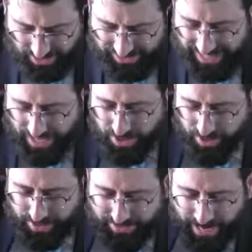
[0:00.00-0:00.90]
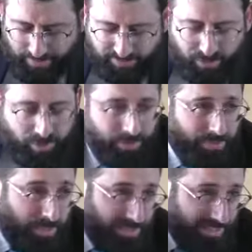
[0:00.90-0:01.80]
does not go on the top floor
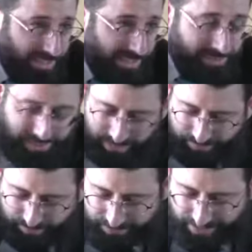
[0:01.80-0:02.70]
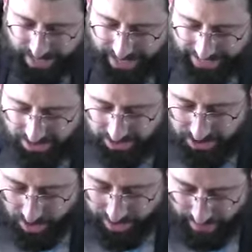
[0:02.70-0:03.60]
because it leaks in. It doesn't
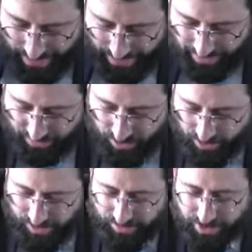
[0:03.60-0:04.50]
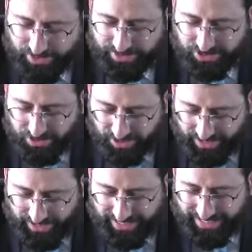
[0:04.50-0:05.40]
go on the bottom floor because it's
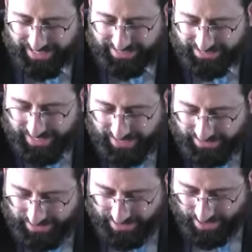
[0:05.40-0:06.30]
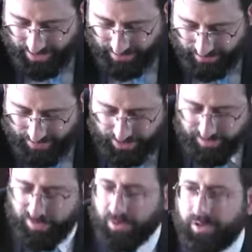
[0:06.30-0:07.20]
dirty. It stays in the middle
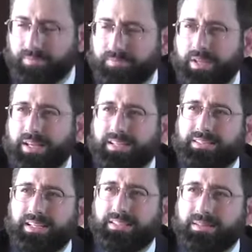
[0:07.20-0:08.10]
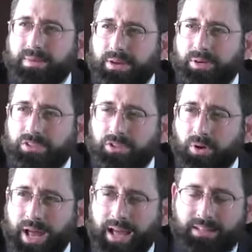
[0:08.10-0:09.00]
floor. Says the Medrash,
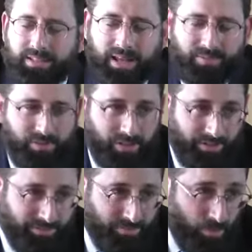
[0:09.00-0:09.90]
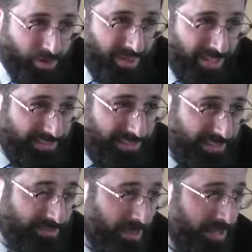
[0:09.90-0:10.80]
no ant ever lived more than
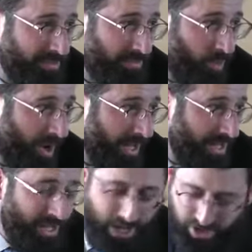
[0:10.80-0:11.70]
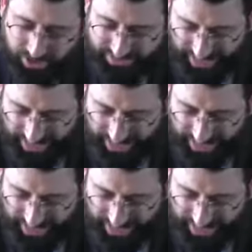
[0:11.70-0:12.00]
six months. Why? Because